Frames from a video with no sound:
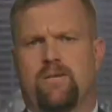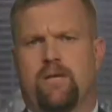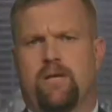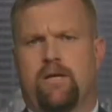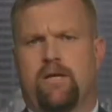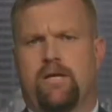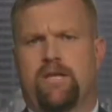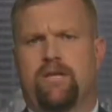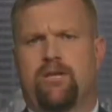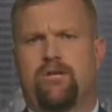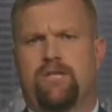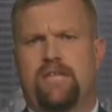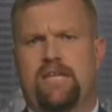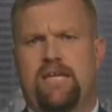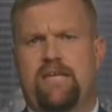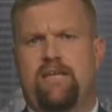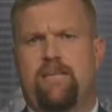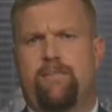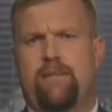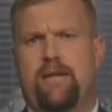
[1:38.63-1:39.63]
You know, at the
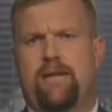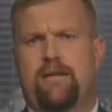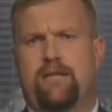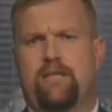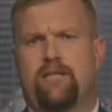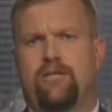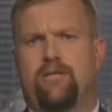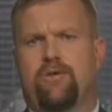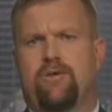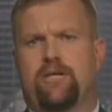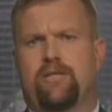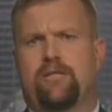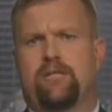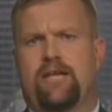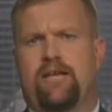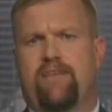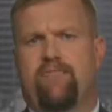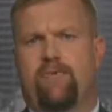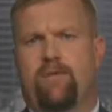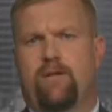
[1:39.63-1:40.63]
independent unit
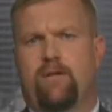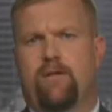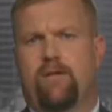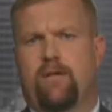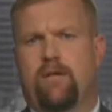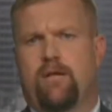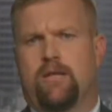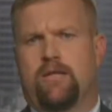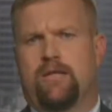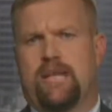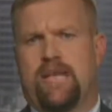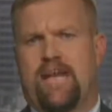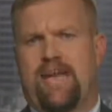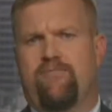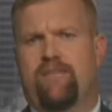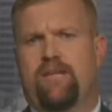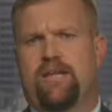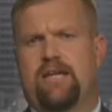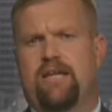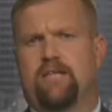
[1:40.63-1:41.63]
level, they
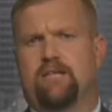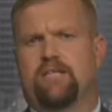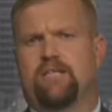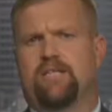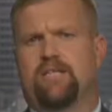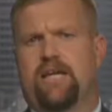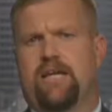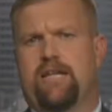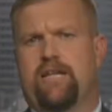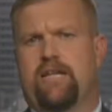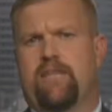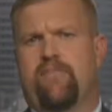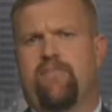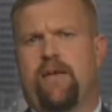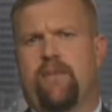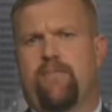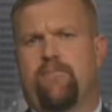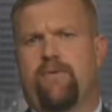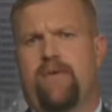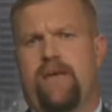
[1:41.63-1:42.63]
haven't held steady. They've
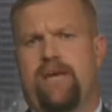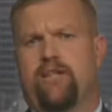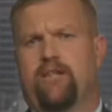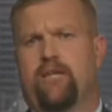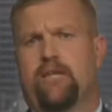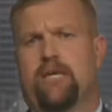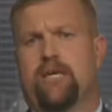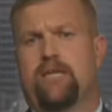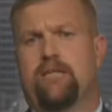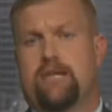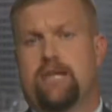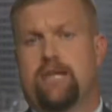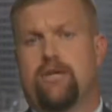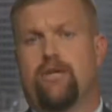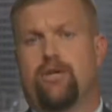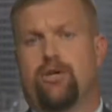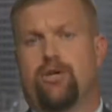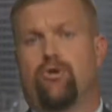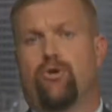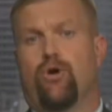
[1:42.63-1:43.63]
actually
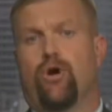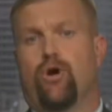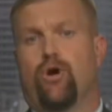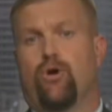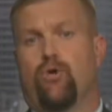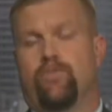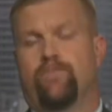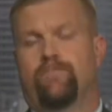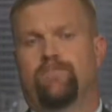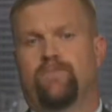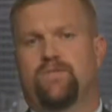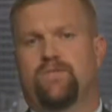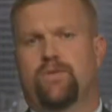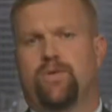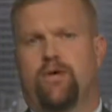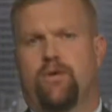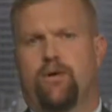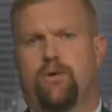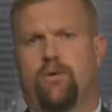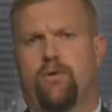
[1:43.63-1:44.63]
continued to grow.
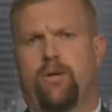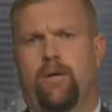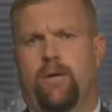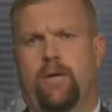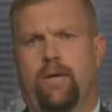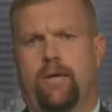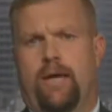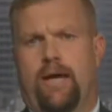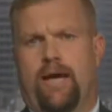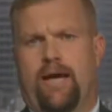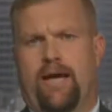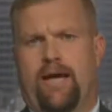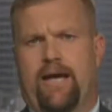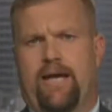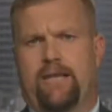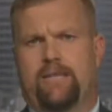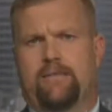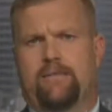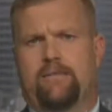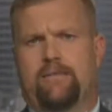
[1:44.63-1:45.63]
So
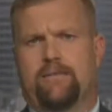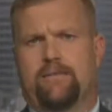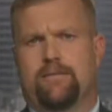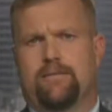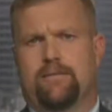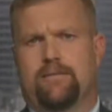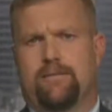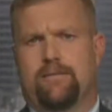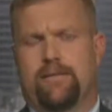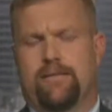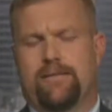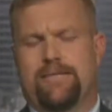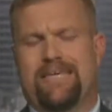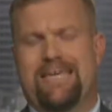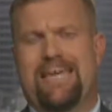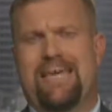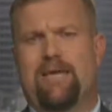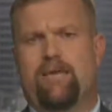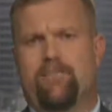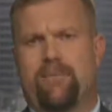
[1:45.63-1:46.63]

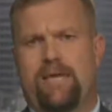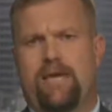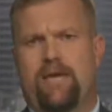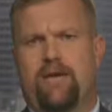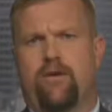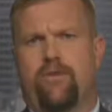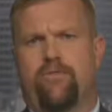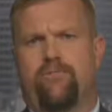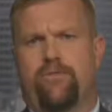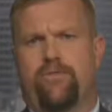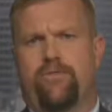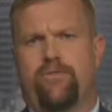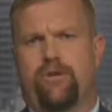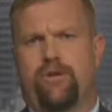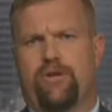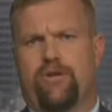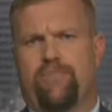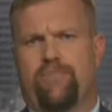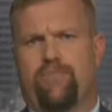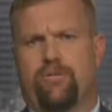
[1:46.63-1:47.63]
again, being over
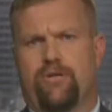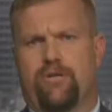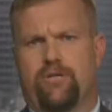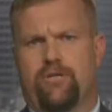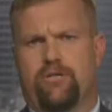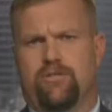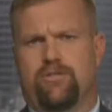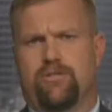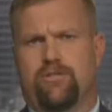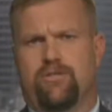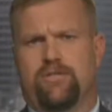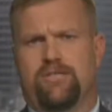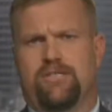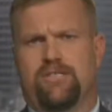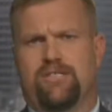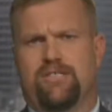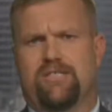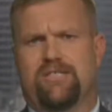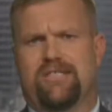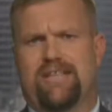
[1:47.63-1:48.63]
34 years old,
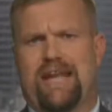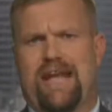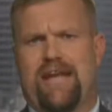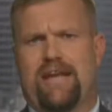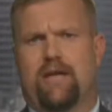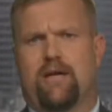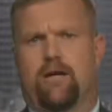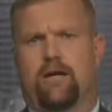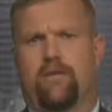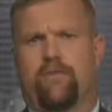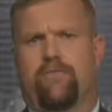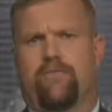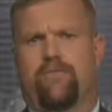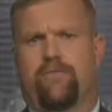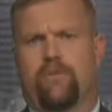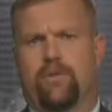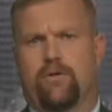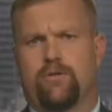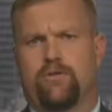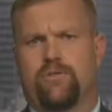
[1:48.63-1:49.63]
this is not our
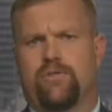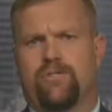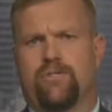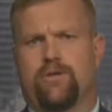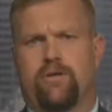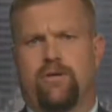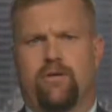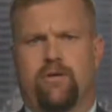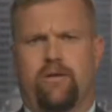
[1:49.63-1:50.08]
first